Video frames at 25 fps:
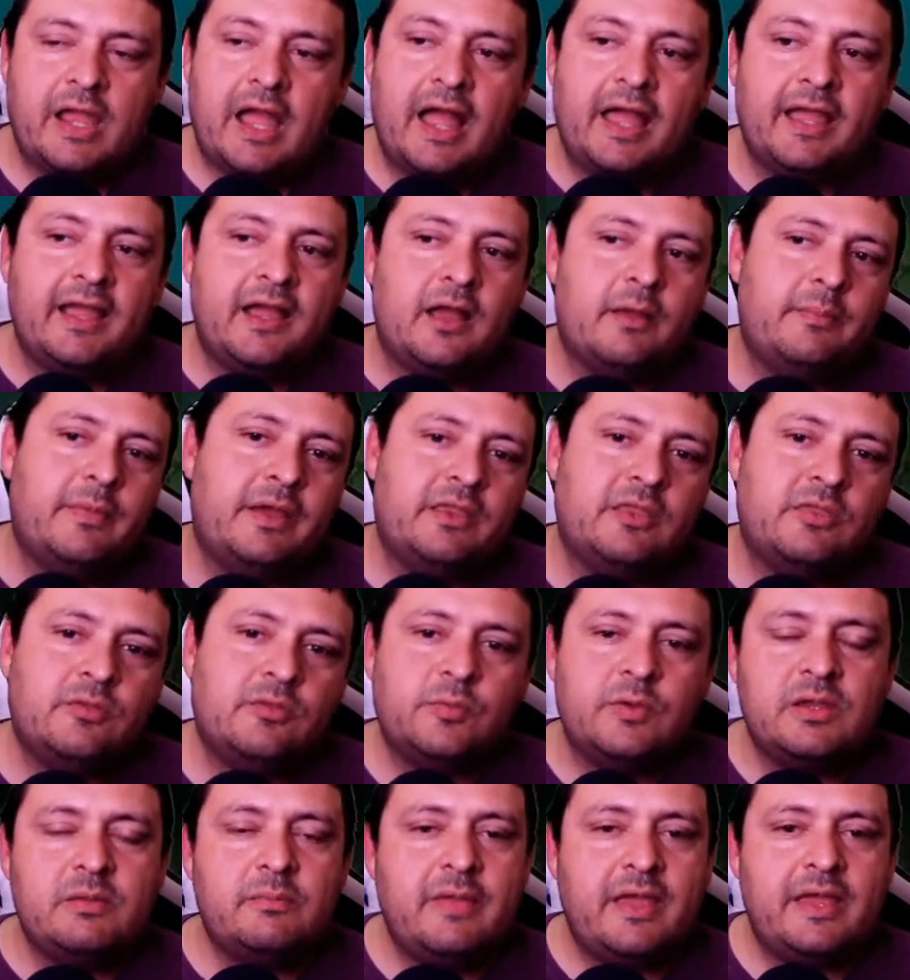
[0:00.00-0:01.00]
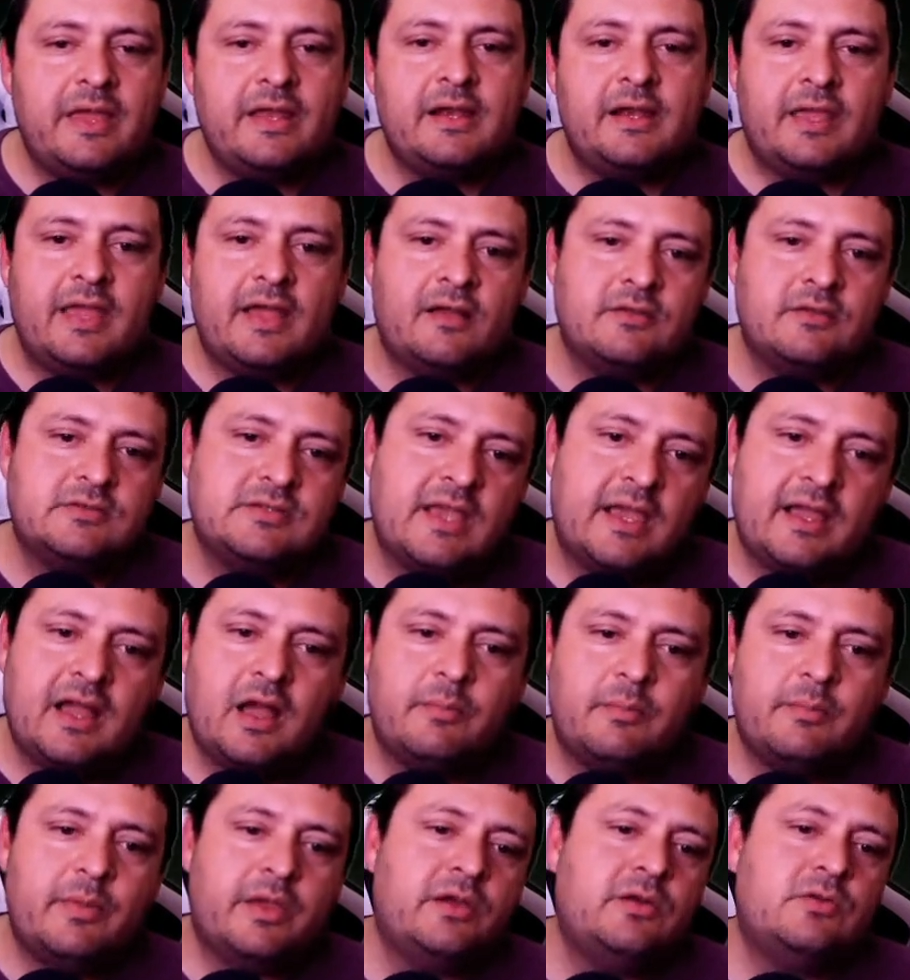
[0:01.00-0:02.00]
I got my three main accounts. I
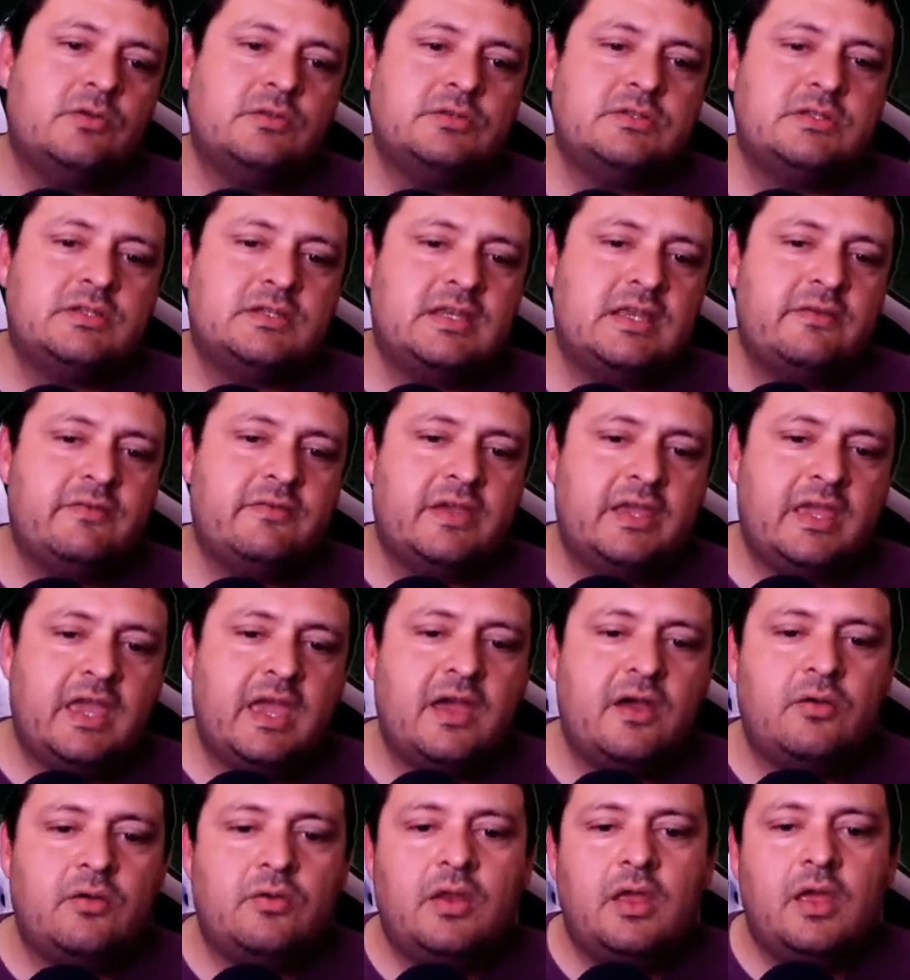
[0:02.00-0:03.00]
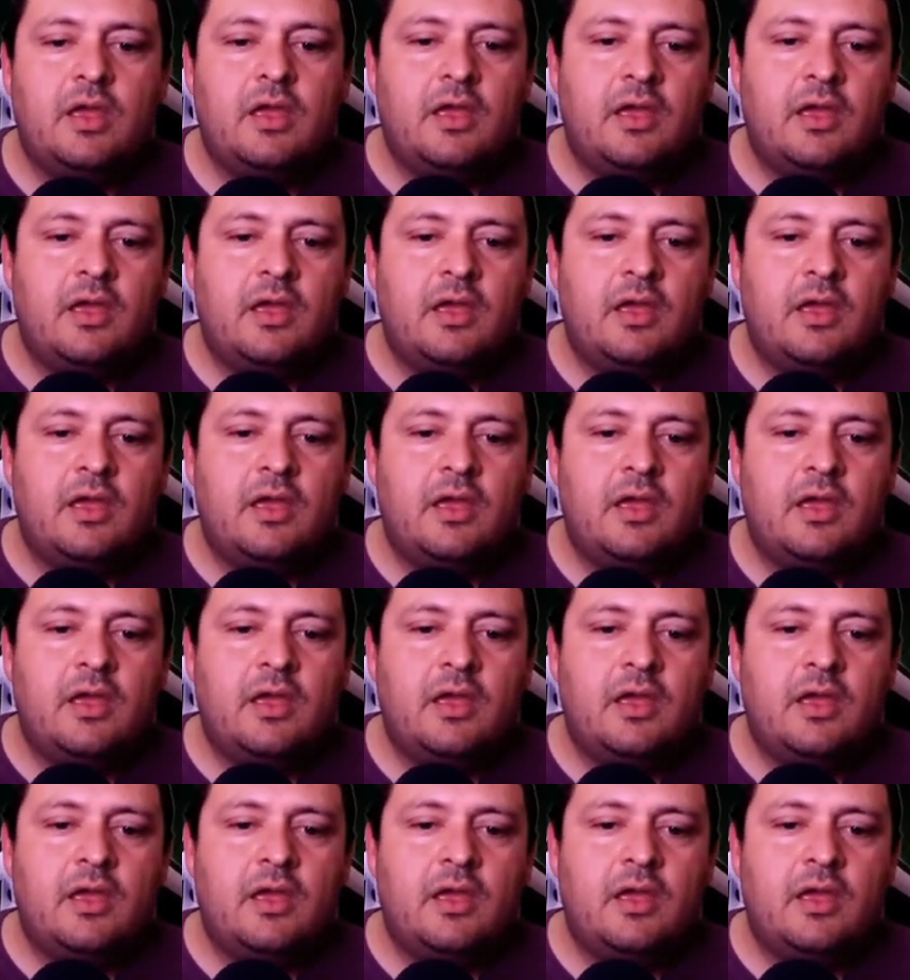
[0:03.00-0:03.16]
got my Gold Steve account,